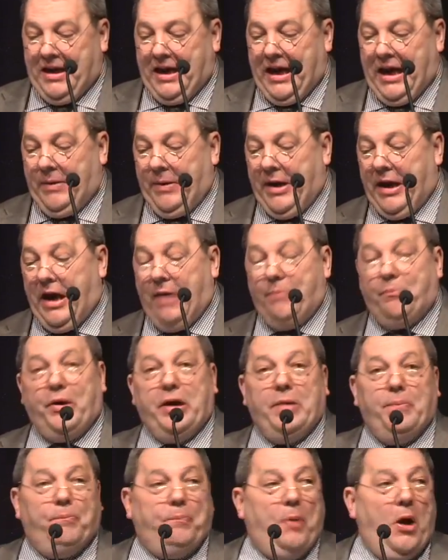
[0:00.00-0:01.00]
Anyway, I
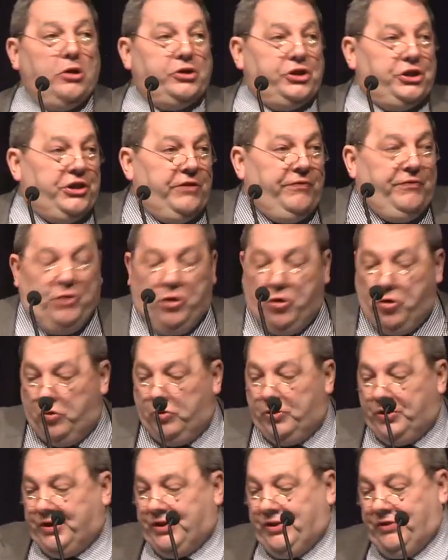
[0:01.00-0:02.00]
bring positive
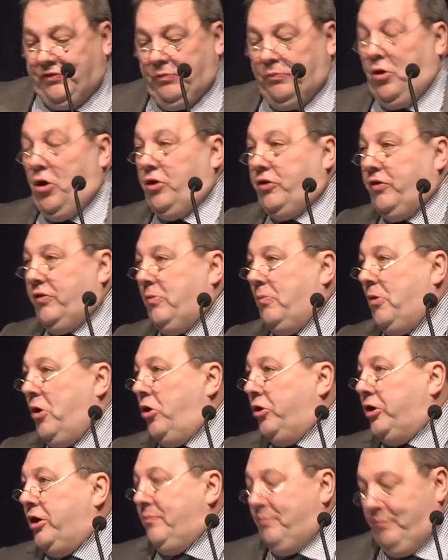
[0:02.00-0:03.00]
news from north of the
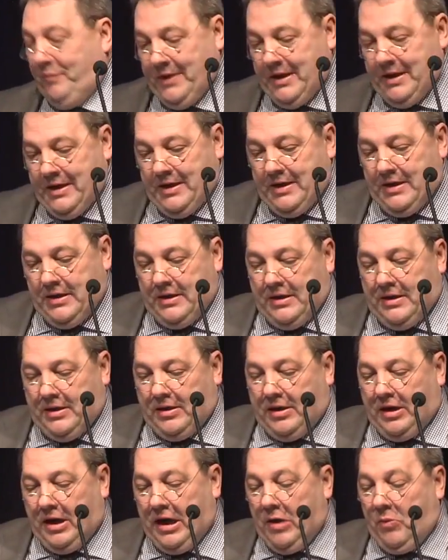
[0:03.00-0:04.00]
border,
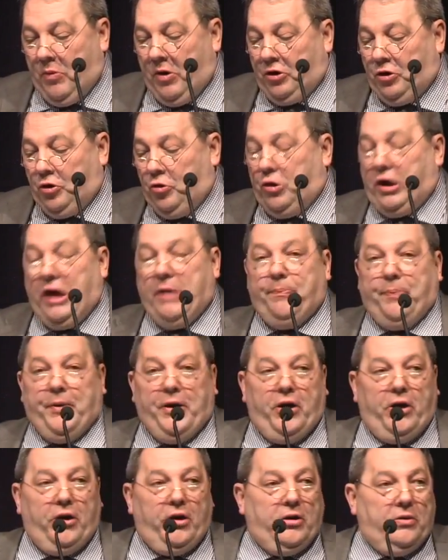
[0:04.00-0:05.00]
where UKIP
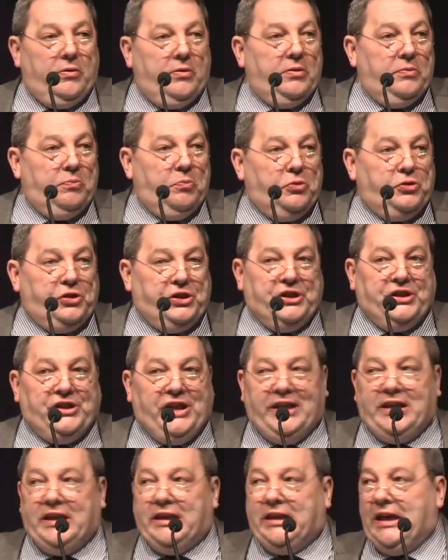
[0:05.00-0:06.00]
are most
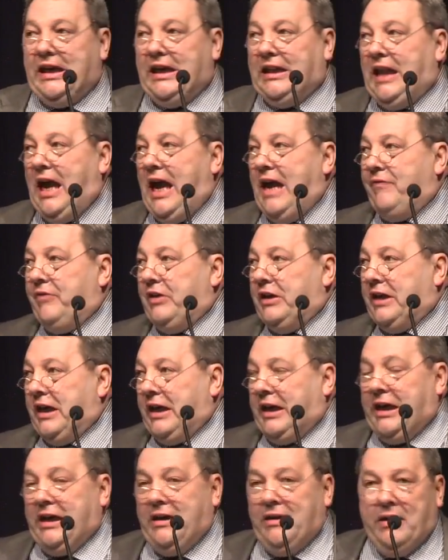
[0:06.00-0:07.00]
decidedly alive and
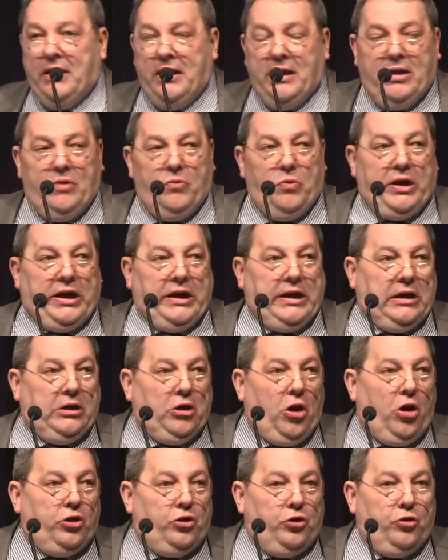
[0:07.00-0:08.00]
kicking. We're getting a
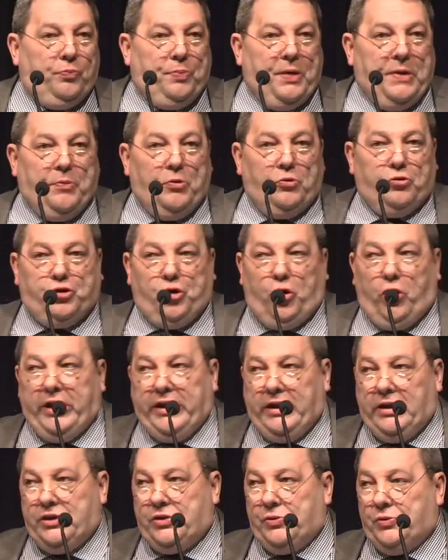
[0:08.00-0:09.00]
lot of new people
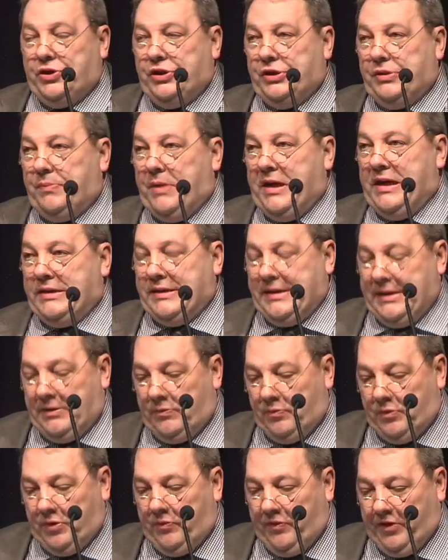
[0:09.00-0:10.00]
joining us, which is
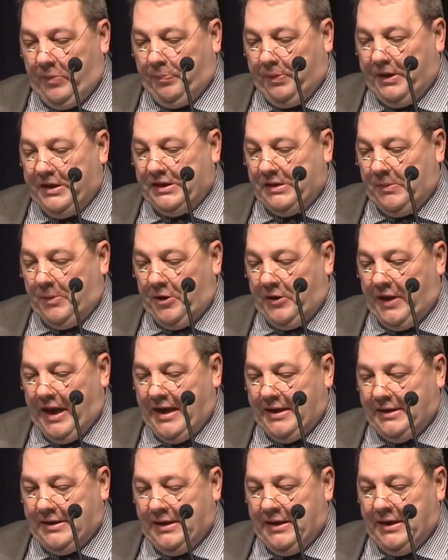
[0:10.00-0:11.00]
amazing. We're very pleased about
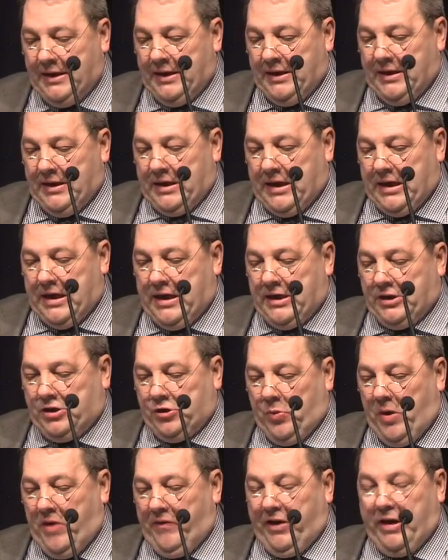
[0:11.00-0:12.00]
that.
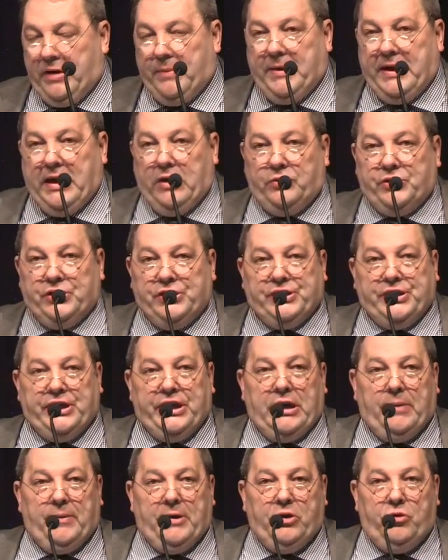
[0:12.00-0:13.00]
So whatever anybody else is
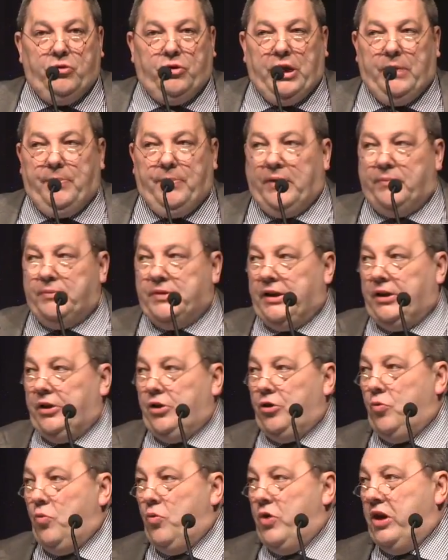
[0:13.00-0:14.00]
saying about UKIP, I'm
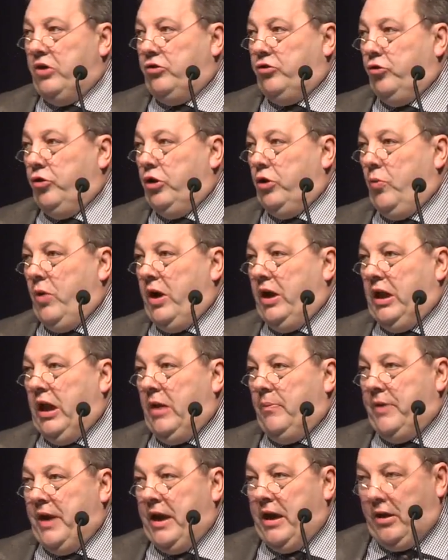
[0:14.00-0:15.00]
telling you, we are doing well
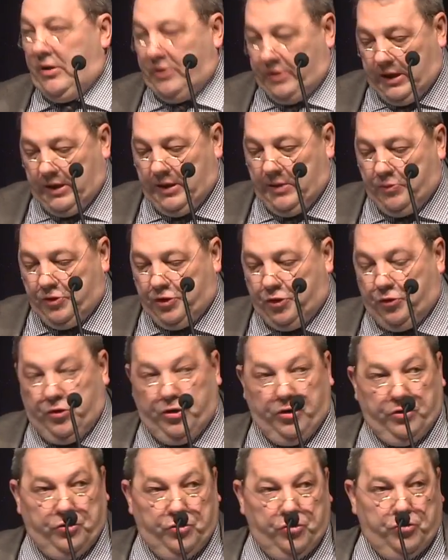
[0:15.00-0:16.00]
up there, and I'm sure
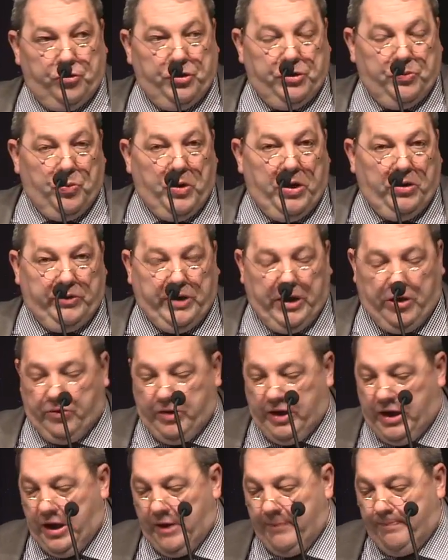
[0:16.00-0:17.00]
you're doing well down
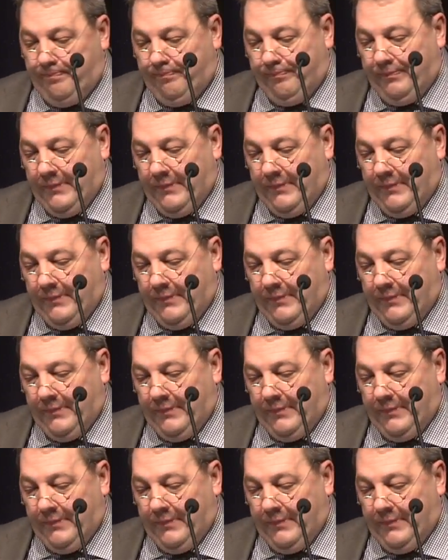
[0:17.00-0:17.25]
here.